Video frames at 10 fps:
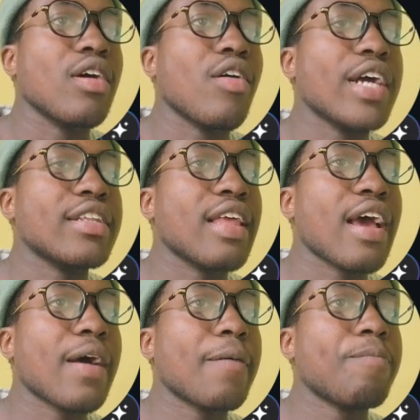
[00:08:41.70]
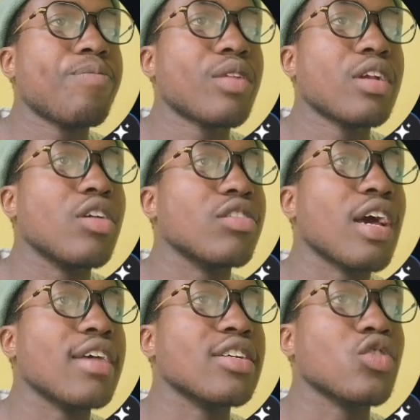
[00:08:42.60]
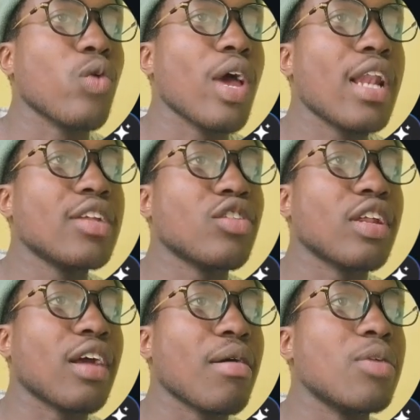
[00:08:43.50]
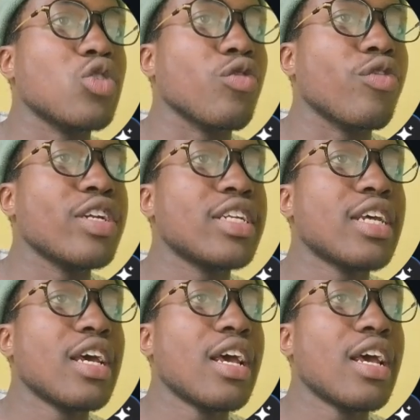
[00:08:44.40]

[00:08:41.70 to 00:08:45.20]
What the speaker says: right there, resize it well so that it can be able to fit.